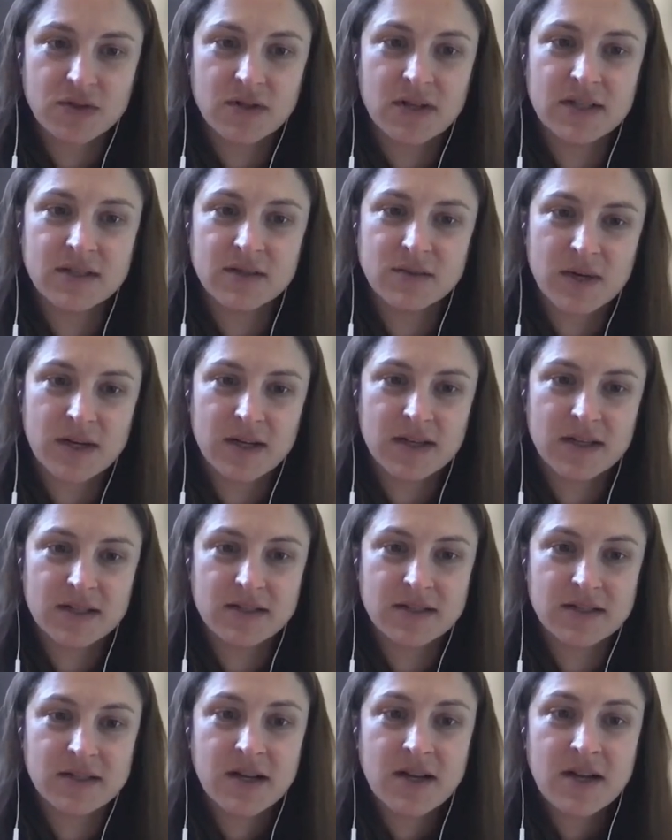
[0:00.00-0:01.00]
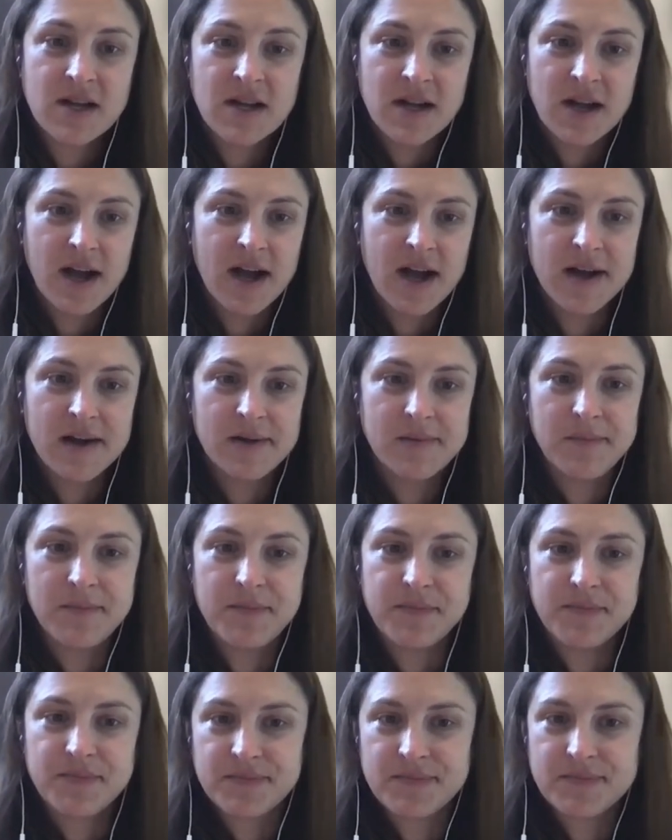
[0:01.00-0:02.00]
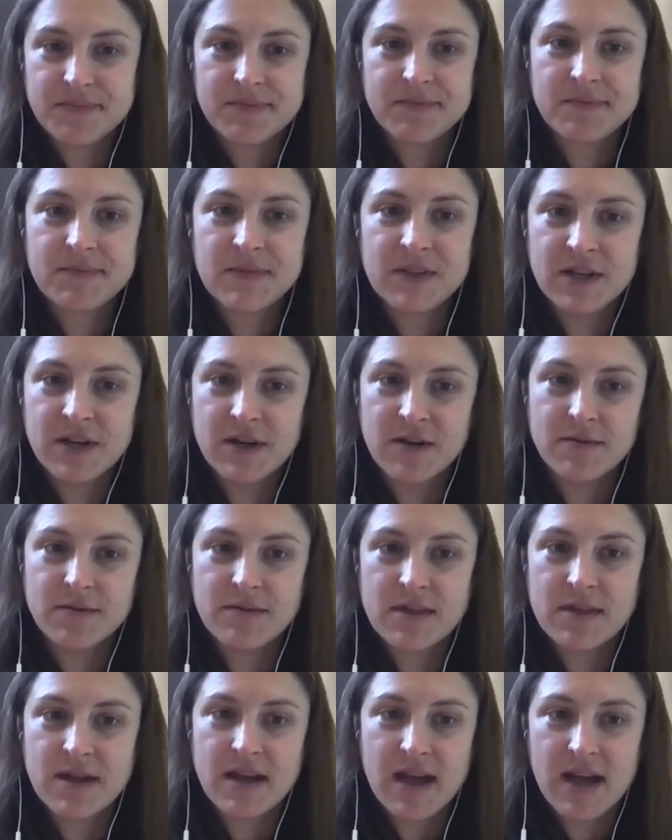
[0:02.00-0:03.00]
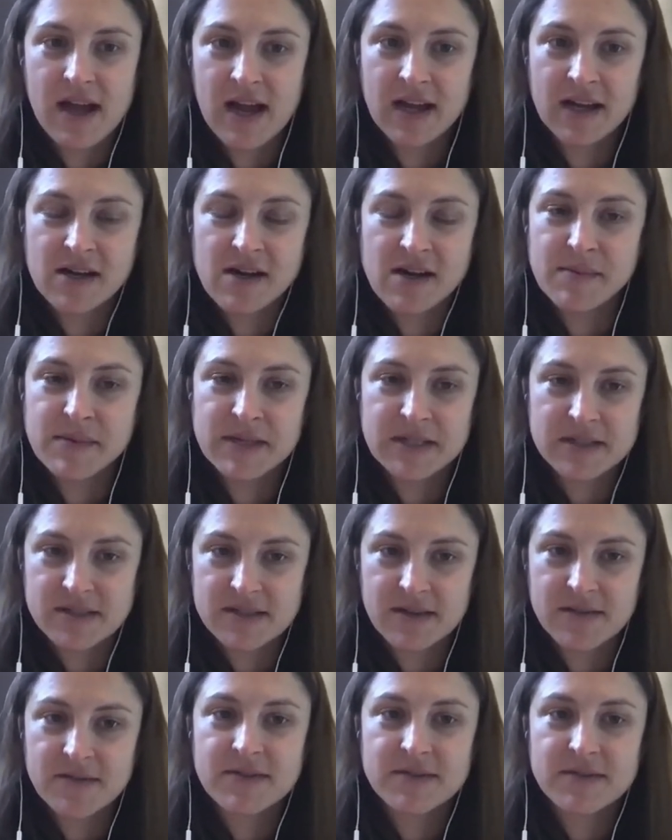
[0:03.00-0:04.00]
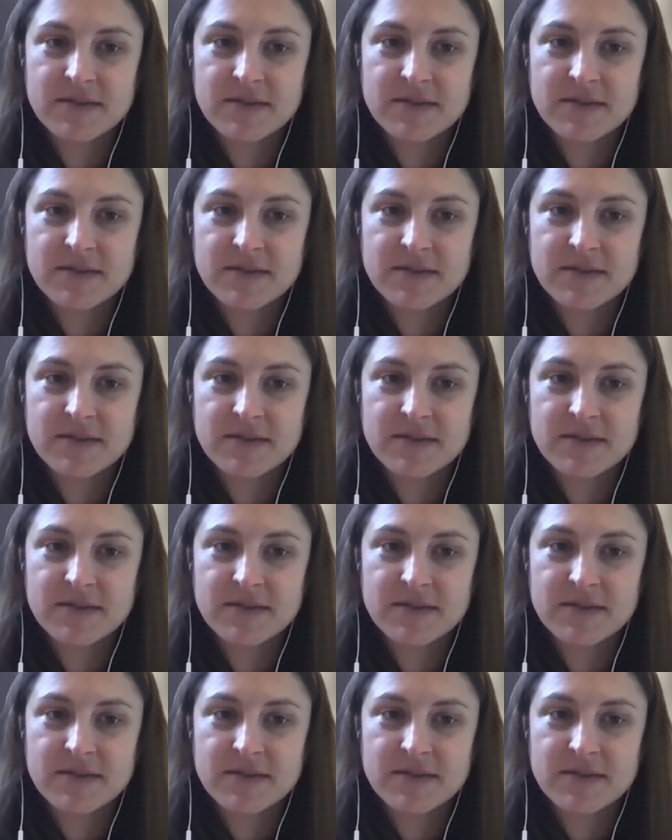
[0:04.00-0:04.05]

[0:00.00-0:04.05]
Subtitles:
as well as, you know, the economics of.